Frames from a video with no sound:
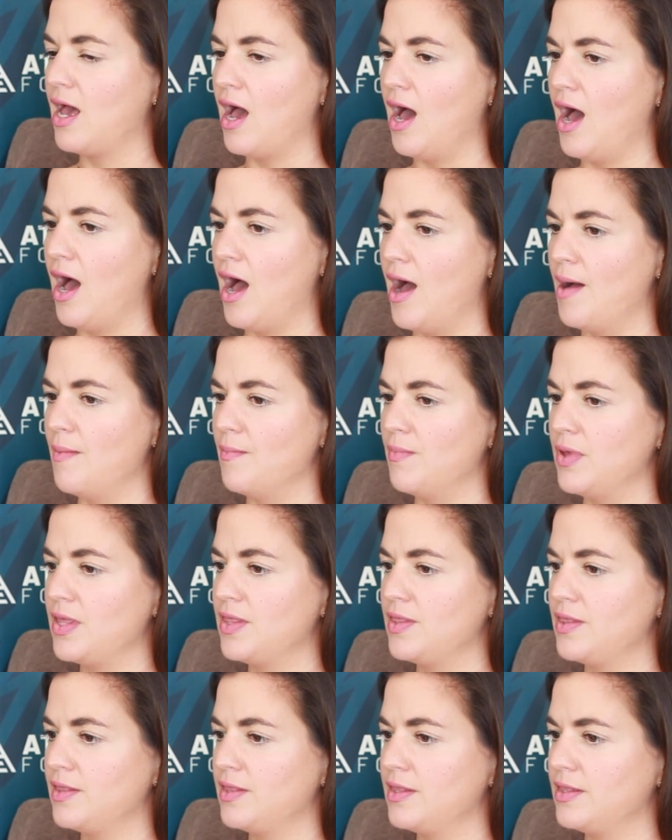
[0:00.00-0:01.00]
Um,
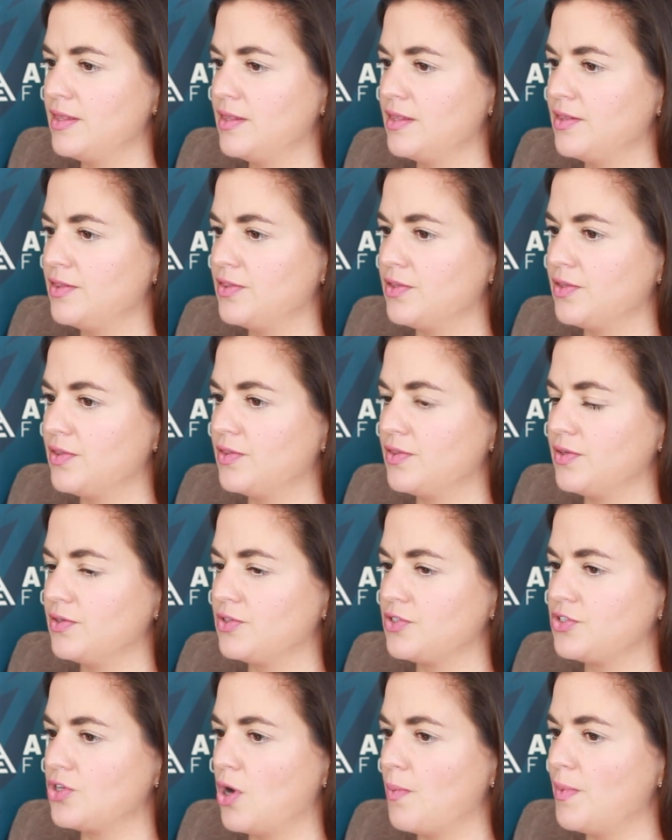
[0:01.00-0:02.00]
th
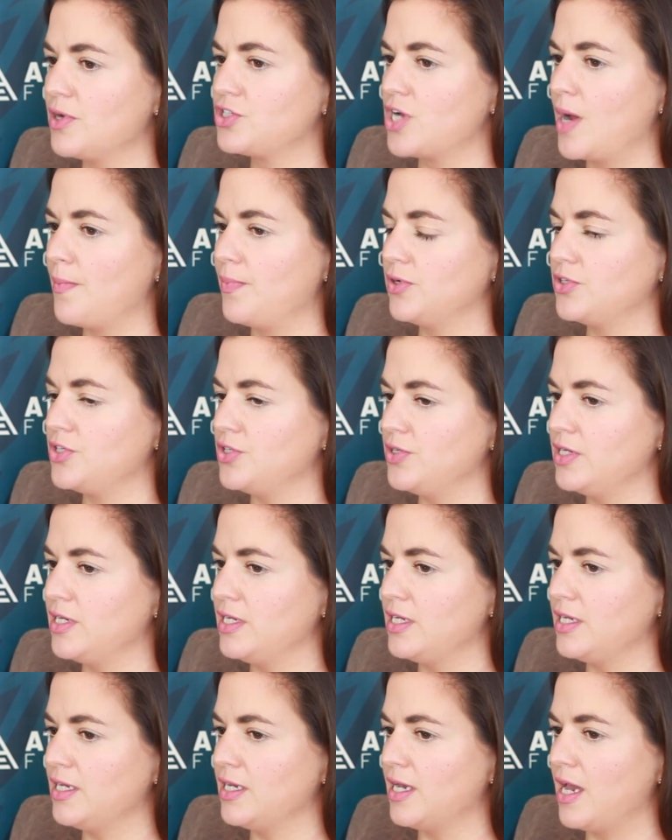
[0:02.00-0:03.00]
there's so much
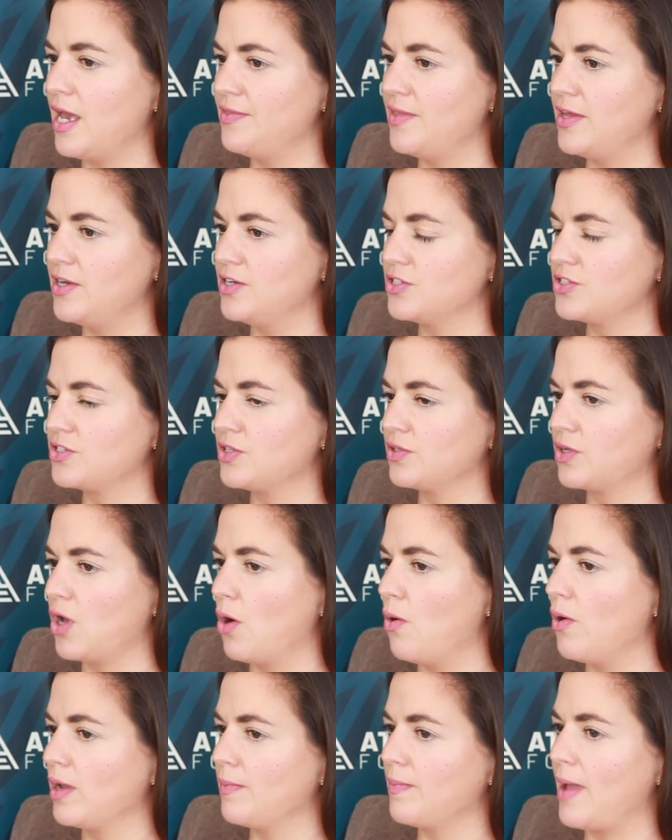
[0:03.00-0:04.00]
opportunity, and then just
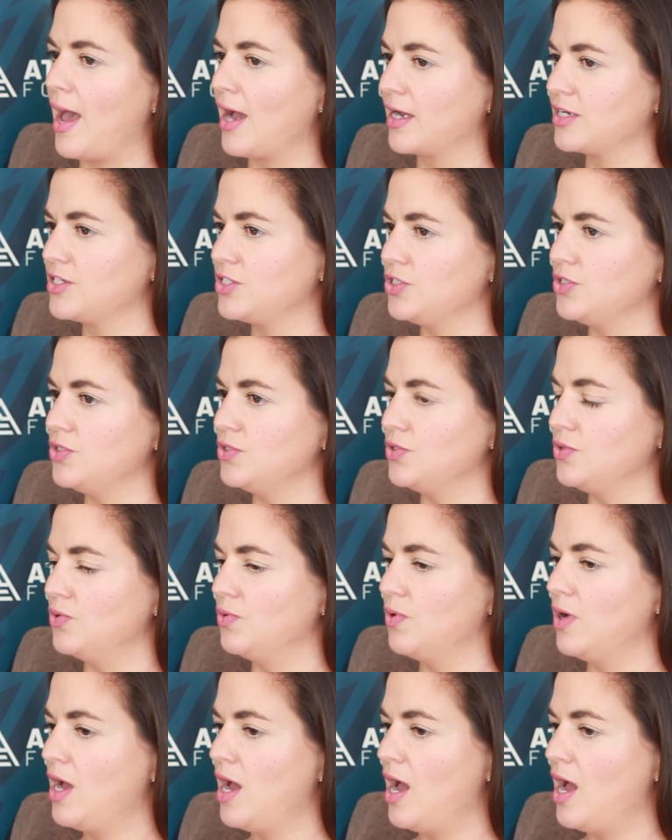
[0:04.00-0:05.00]
going back
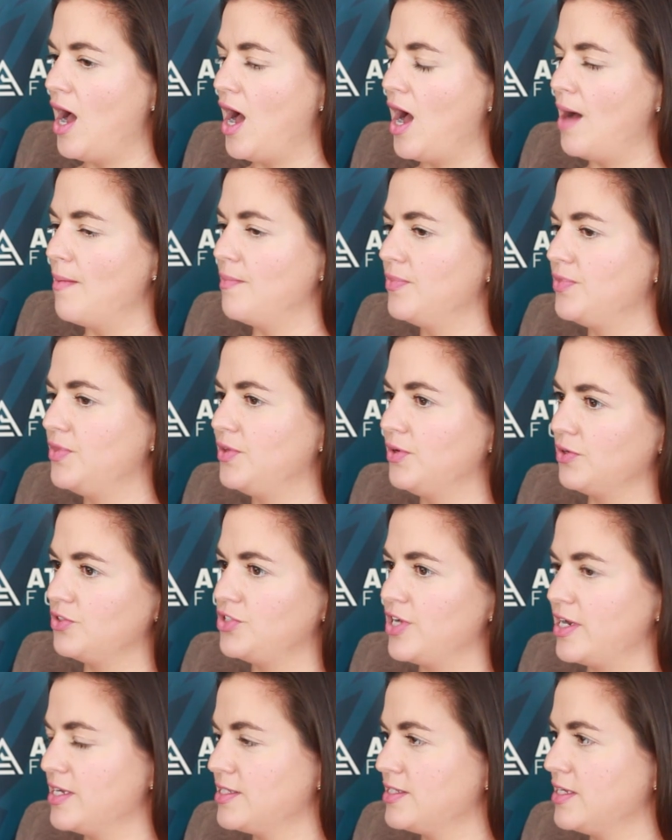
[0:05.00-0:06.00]
to um,
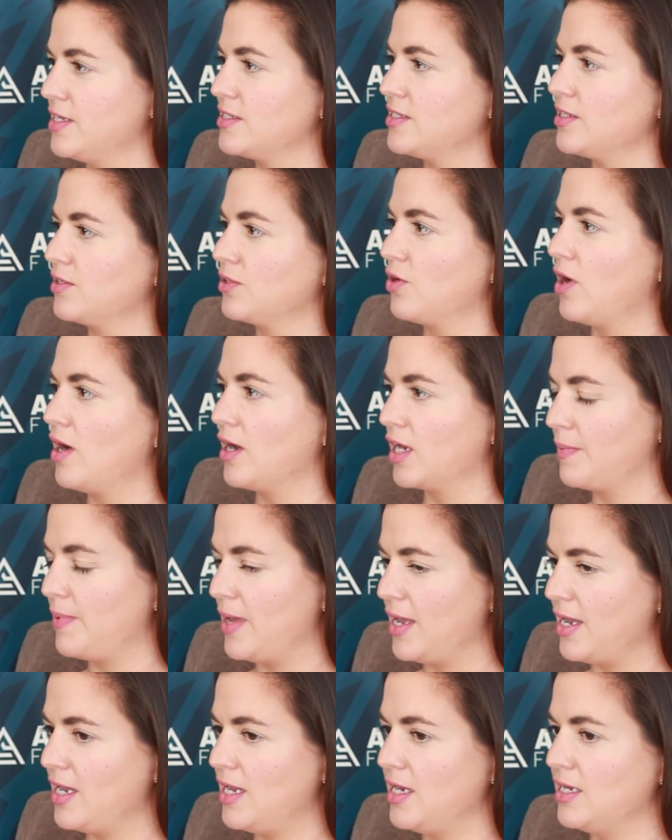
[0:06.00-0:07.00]
neurogenesis and chronic
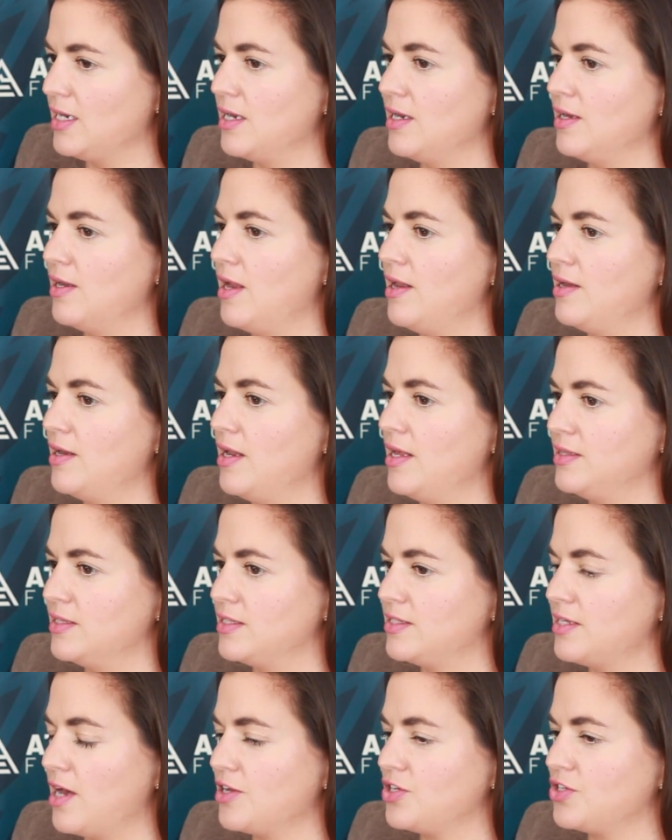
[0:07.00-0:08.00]
pain and, and, and
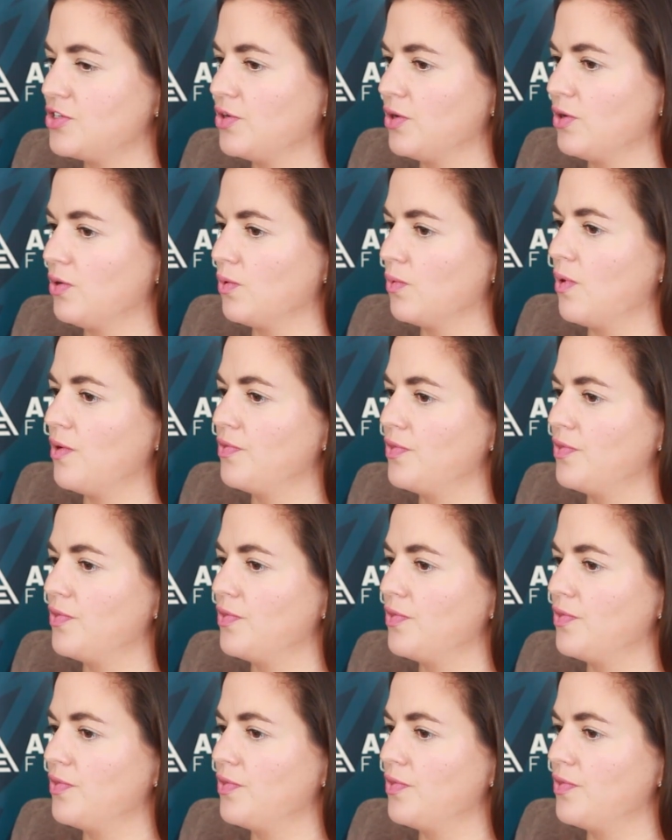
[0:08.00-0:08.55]
such, there,